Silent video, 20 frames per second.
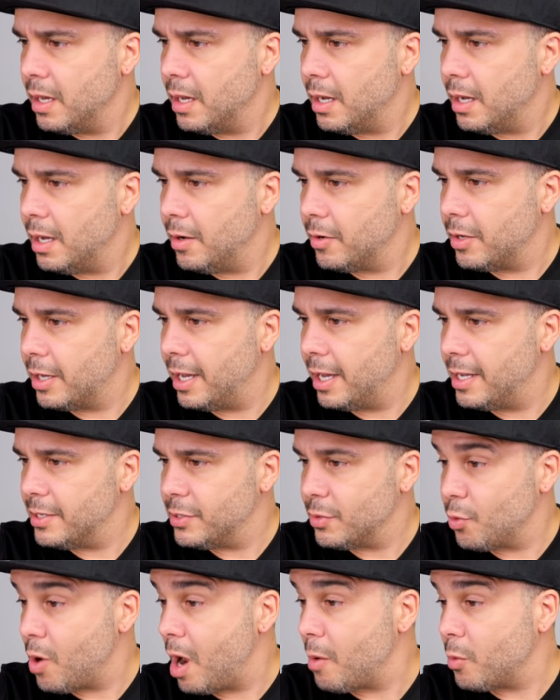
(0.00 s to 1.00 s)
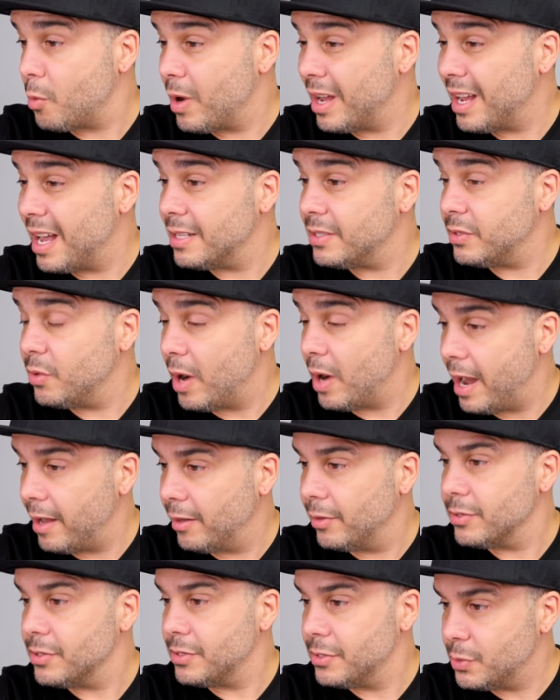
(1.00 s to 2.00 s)
Okay, so Robert Way got 2
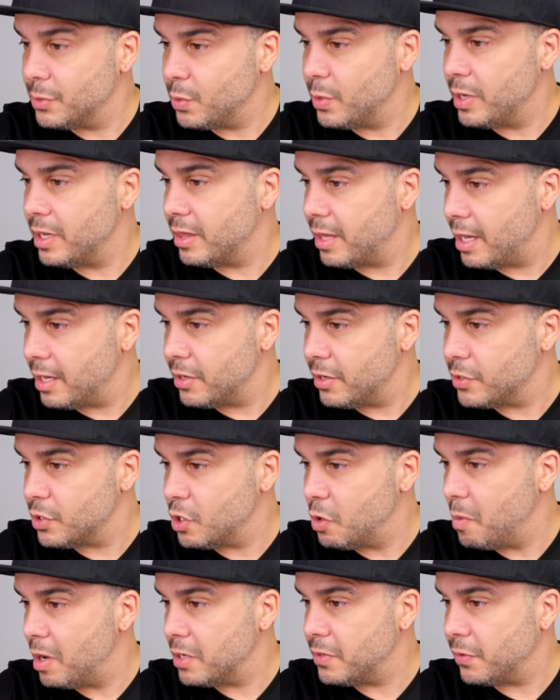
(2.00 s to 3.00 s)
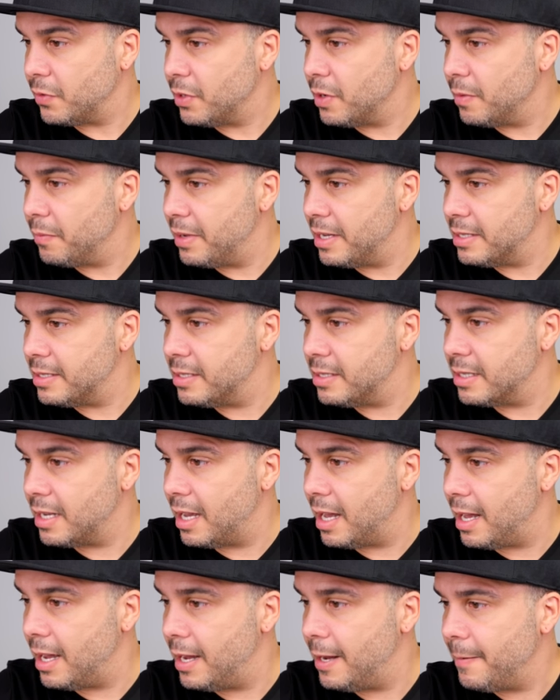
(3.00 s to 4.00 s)
halos this week. Thank you so much for your business,
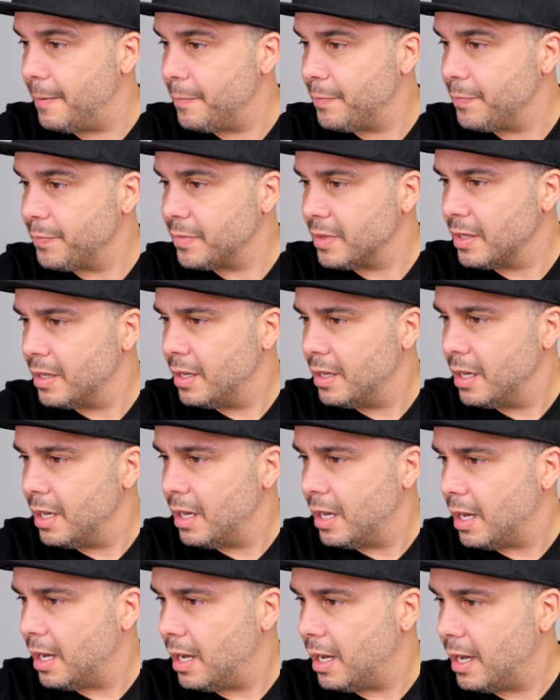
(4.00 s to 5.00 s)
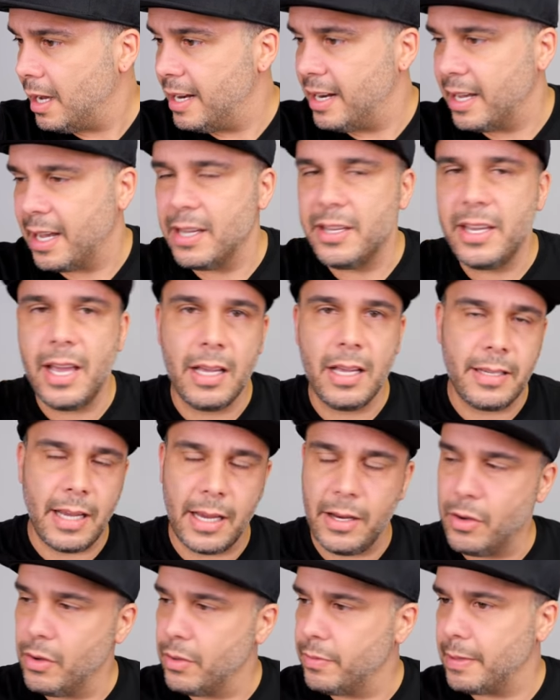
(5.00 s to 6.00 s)
guy. And again, yes,
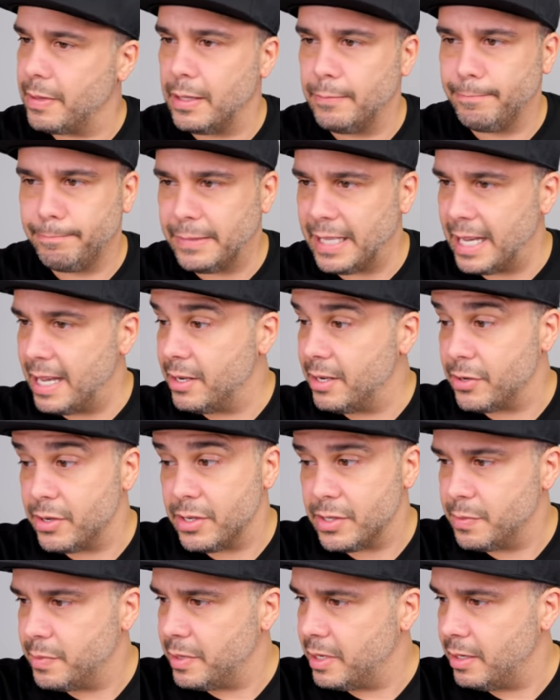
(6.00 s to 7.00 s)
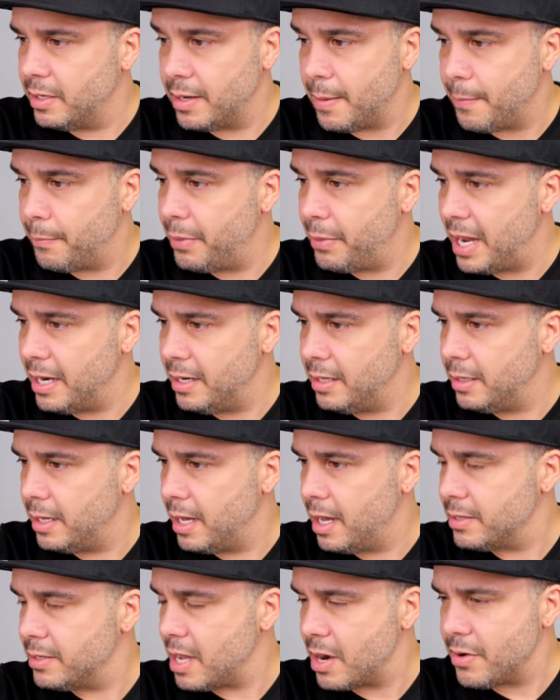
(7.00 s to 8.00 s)
I know the internet's being a pain in
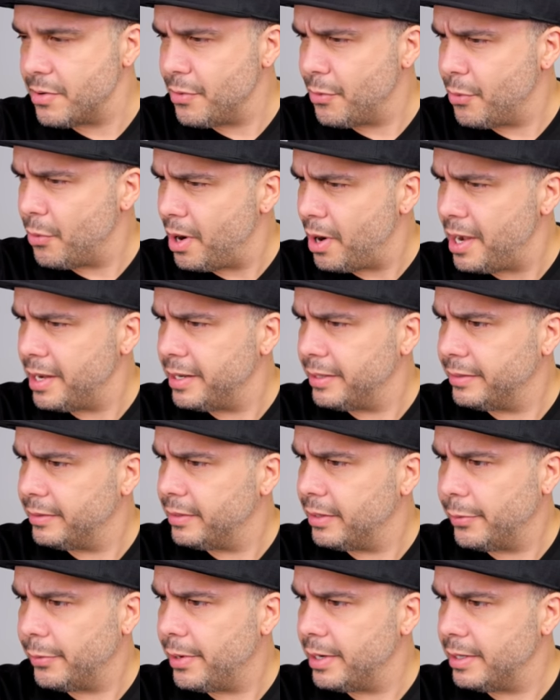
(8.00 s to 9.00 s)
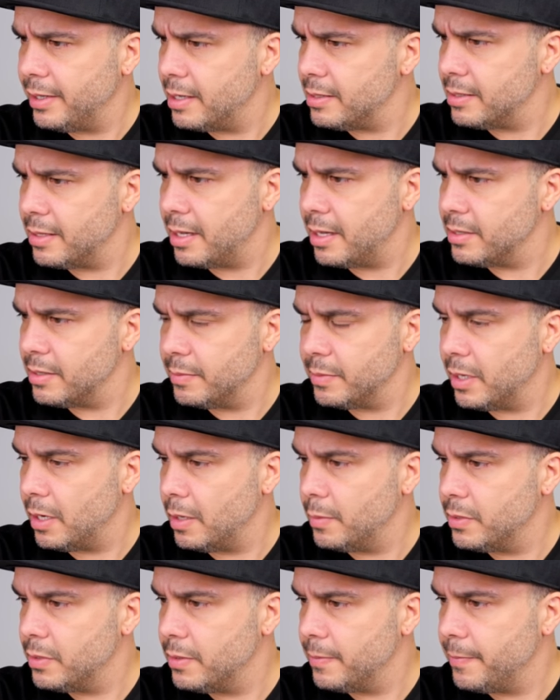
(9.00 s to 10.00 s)
the ass. I don't know why. Why does that
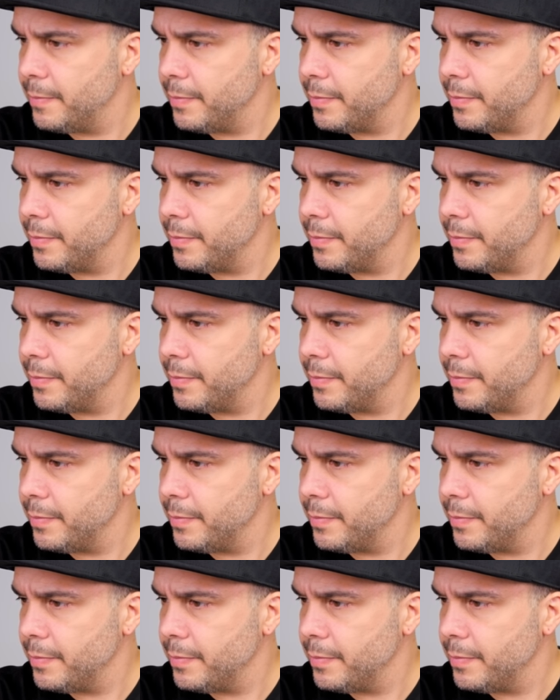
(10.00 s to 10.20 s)
sometimes?